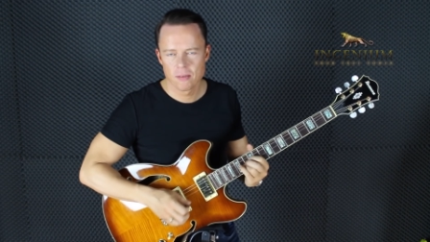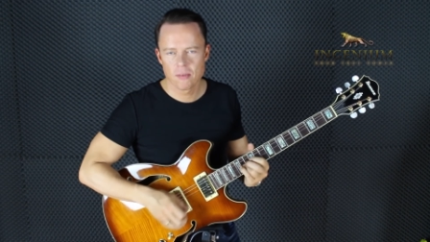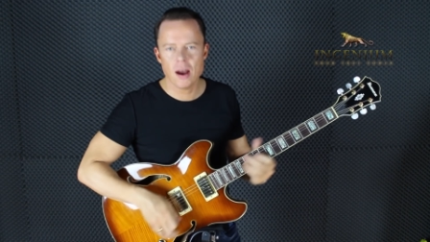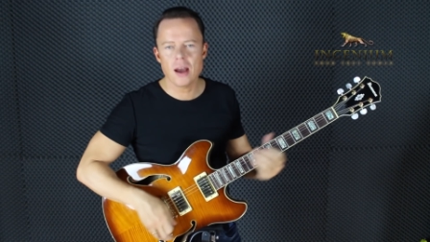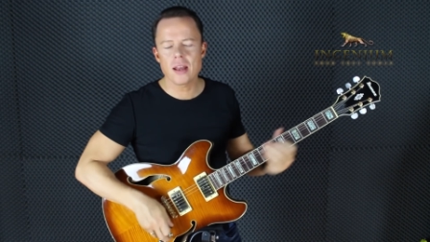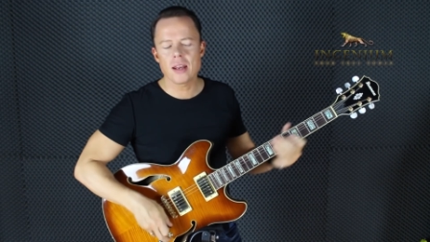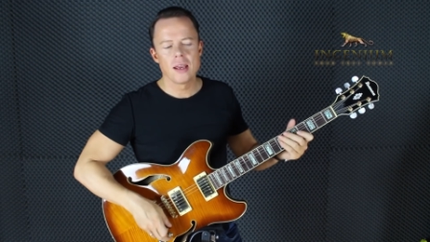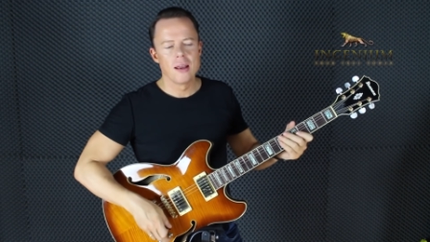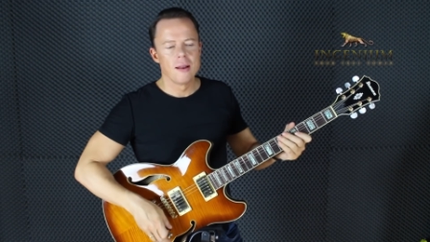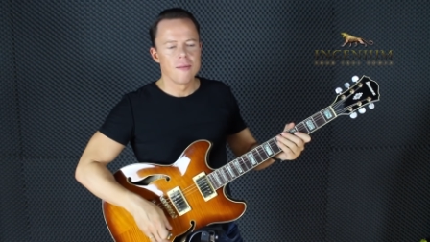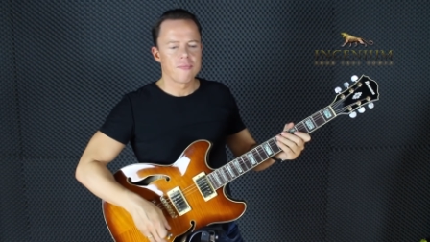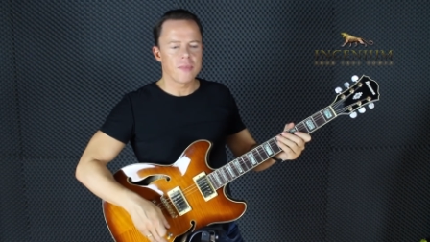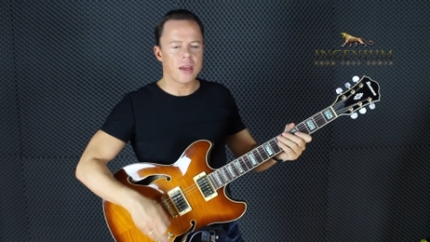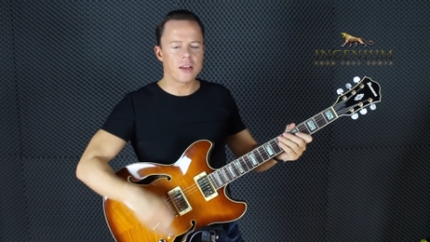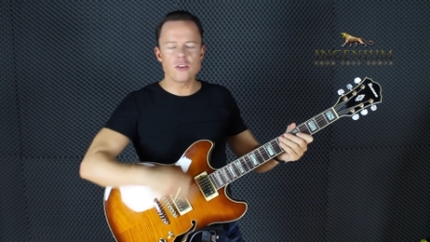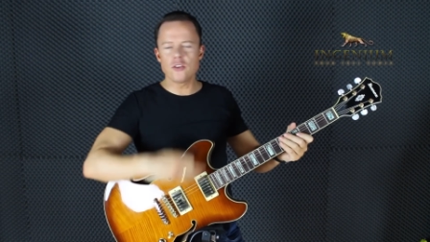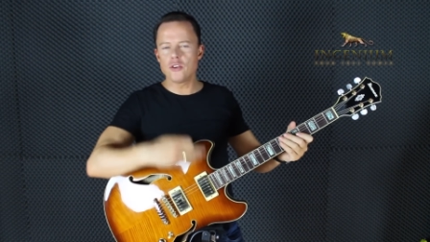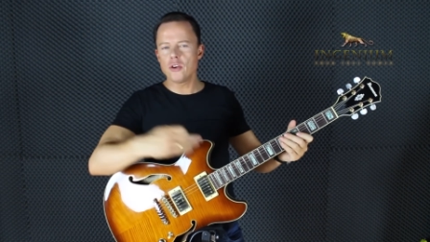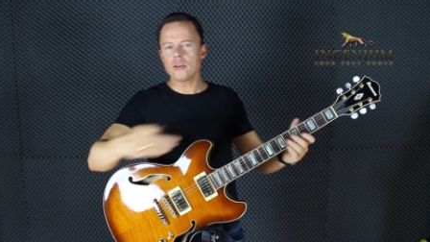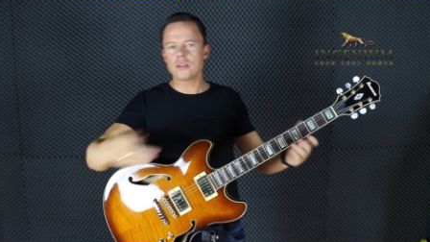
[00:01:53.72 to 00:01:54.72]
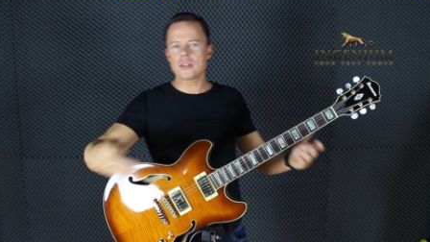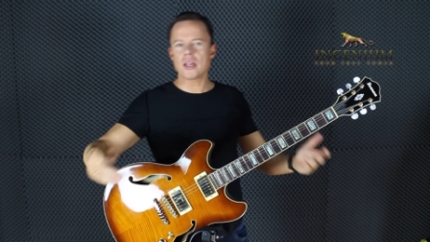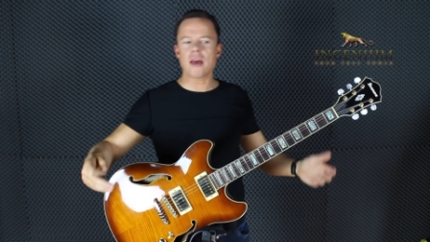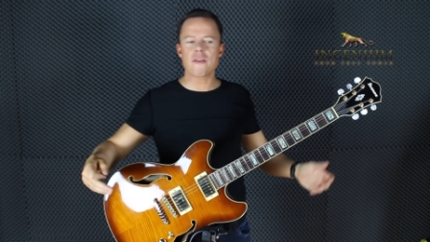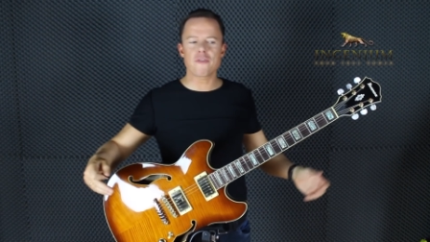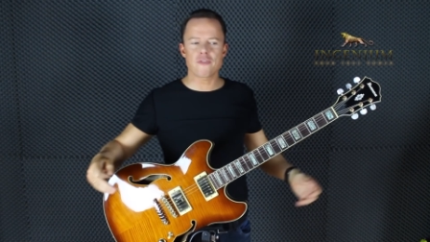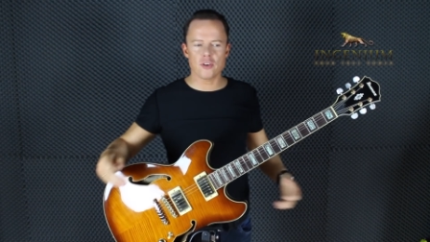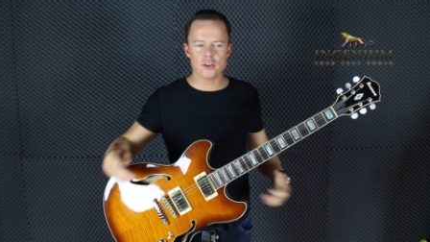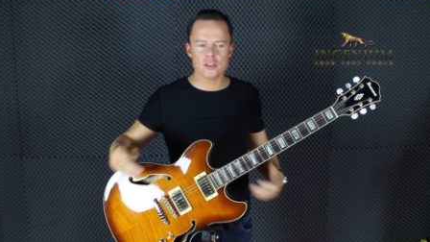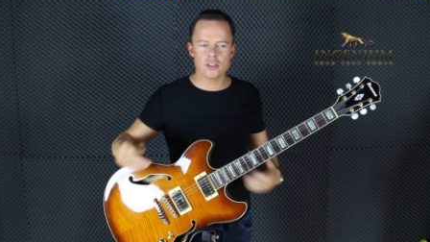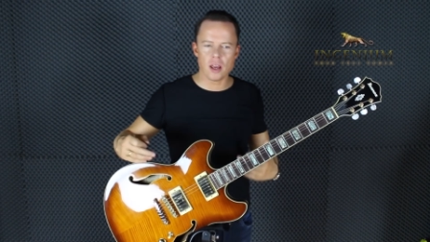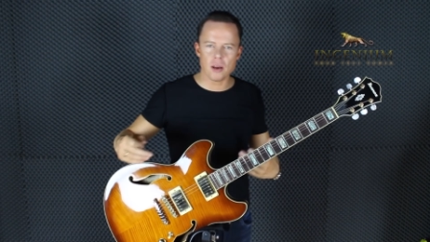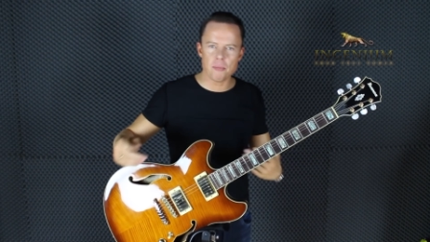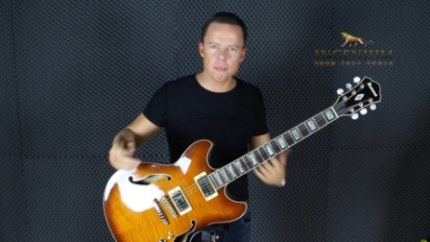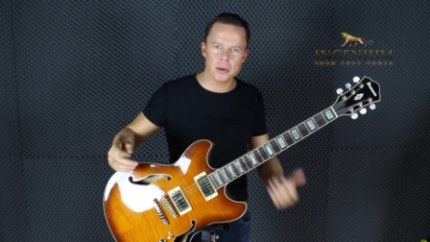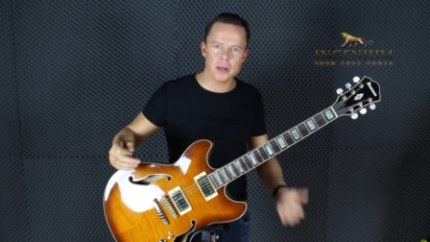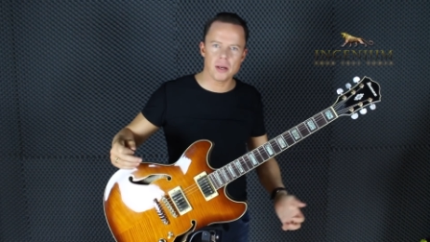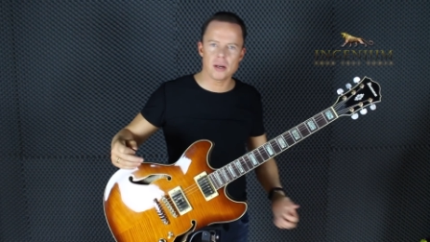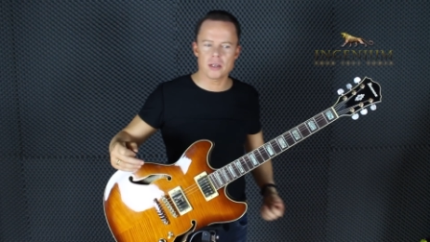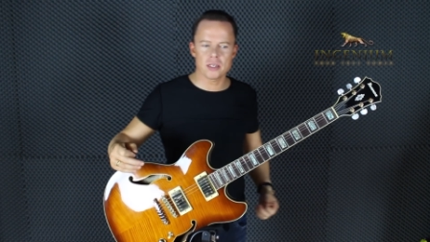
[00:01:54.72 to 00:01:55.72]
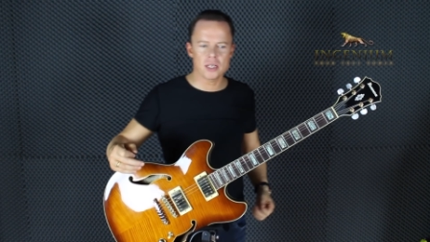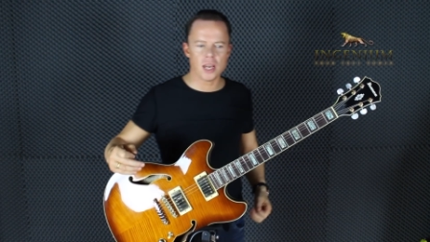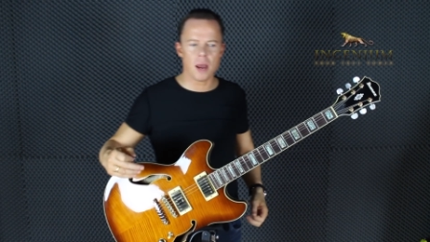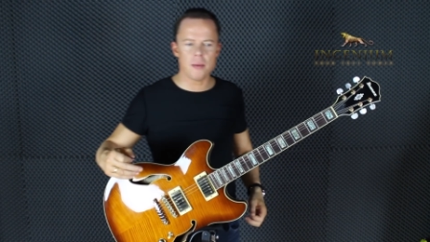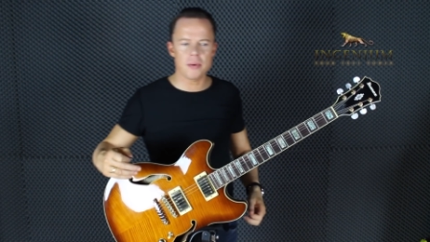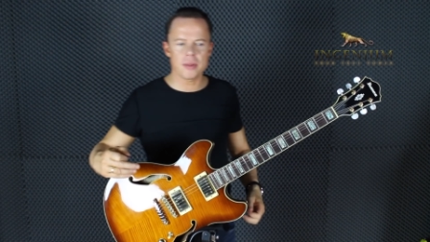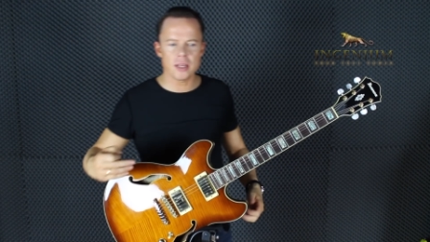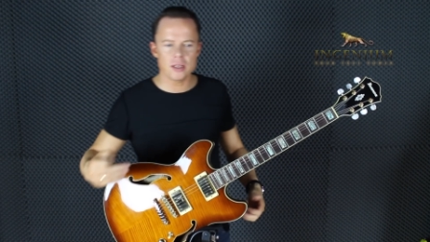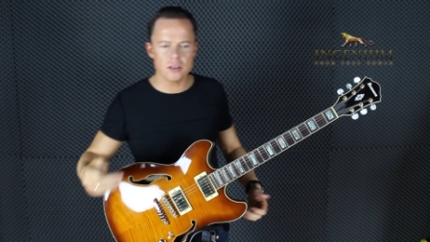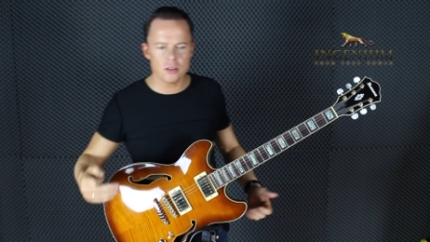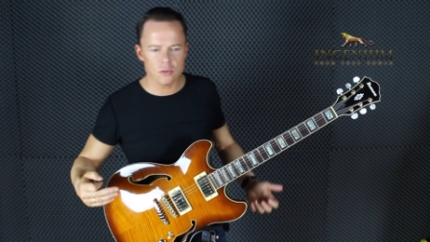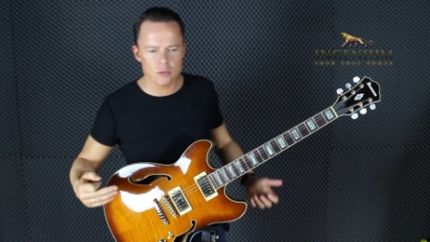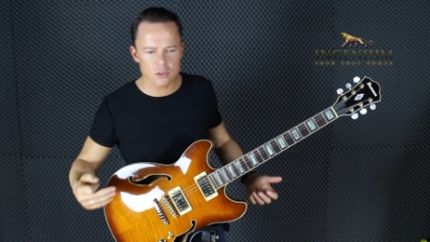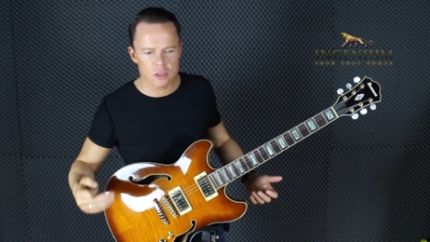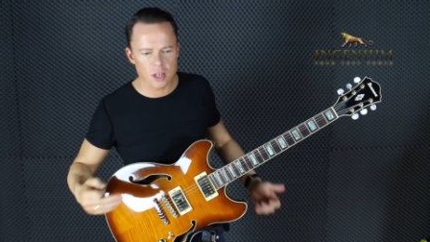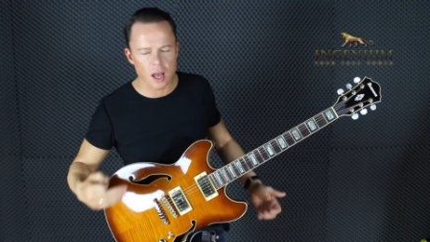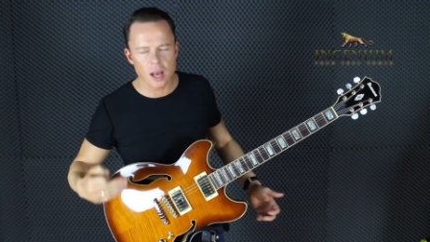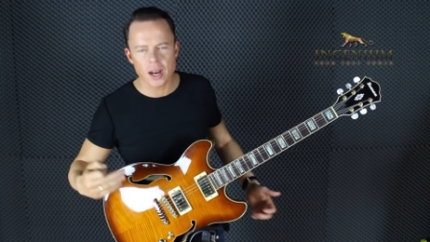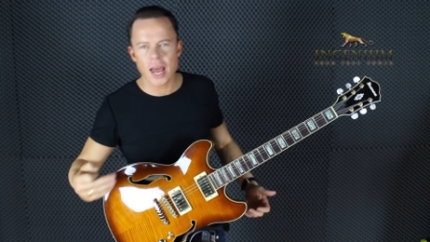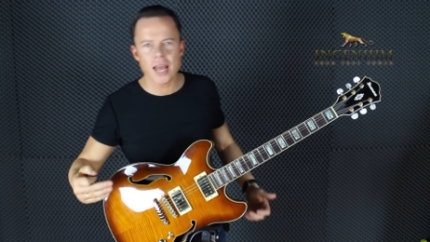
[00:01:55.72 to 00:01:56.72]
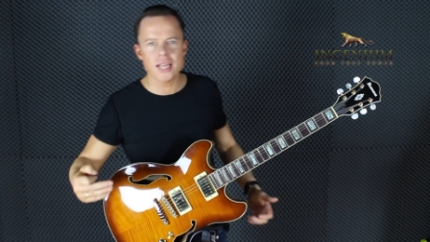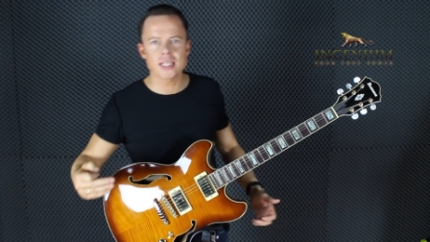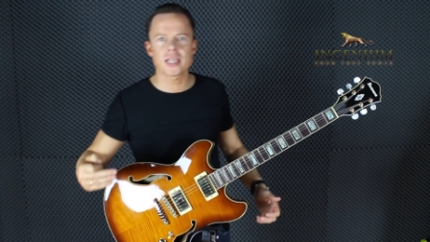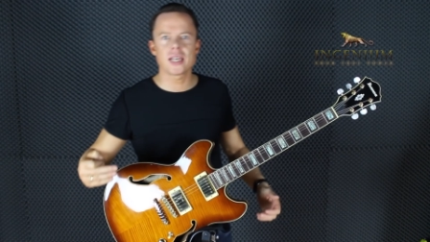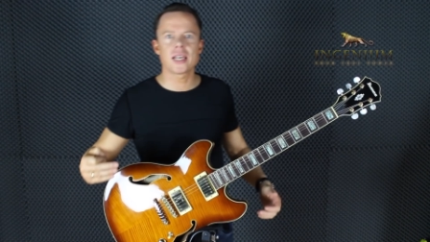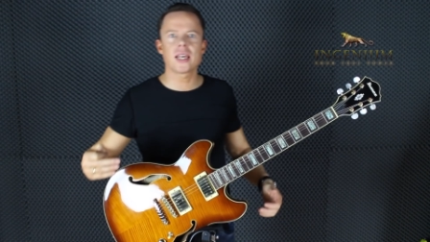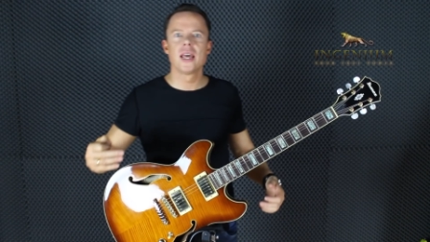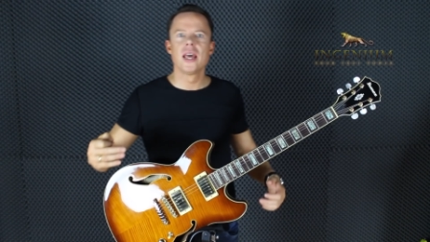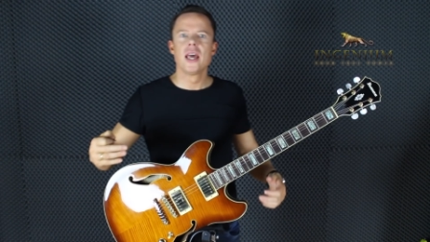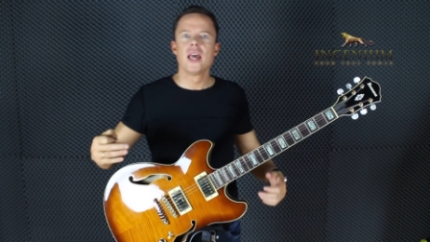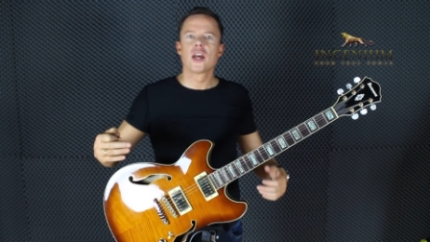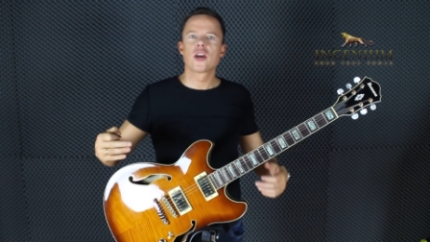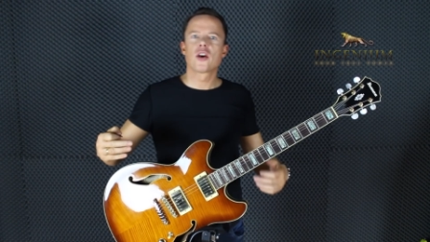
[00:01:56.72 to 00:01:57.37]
right? And you use that for a certain period of time, and then you start asking,